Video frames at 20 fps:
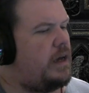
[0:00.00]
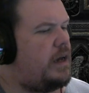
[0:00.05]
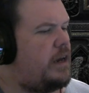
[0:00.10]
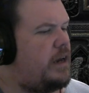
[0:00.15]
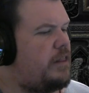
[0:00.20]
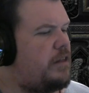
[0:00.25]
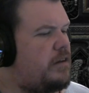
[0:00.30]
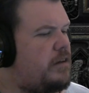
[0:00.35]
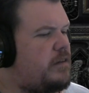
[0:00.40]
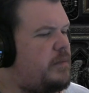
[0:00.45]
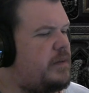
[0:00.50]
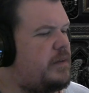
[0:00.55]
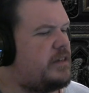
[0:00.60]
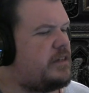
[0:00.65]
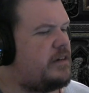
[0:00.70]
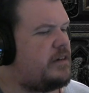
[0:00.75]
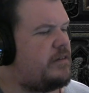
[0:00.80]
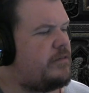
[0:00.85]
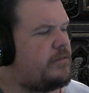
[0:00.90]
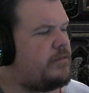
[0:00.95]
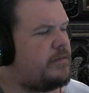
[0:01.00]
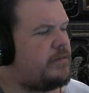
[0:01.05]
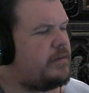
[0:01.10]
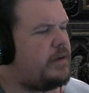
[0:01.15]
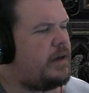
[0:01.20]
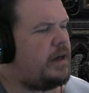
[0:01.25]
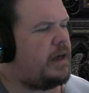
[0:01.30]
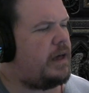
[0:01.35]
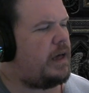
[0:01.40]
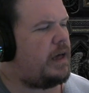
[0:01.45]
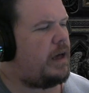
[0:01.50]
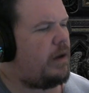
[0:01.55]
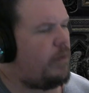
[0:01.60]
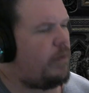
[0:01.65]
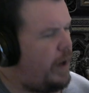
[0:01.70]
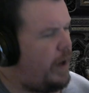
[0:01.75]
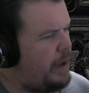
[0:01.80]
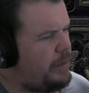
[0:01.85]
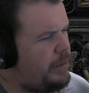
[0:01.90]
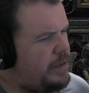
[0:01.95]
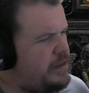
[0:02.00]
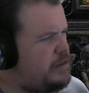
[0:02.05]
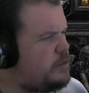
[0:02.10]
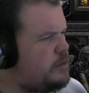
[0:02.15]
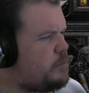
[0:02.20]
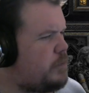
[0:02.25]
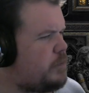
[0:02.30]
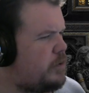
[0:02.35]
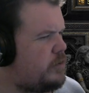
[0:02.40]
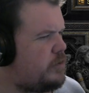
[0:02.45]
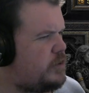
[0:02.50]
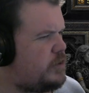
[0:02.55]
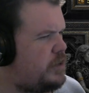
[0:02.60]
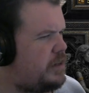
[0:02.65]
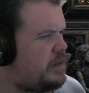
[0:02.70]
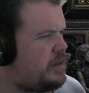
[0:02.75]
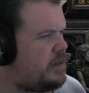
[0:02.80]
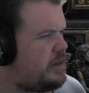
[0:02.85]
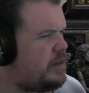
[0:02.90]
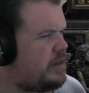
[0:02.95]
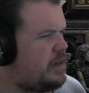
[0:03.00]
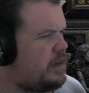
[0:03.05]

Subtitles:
I thought to myself, why would this person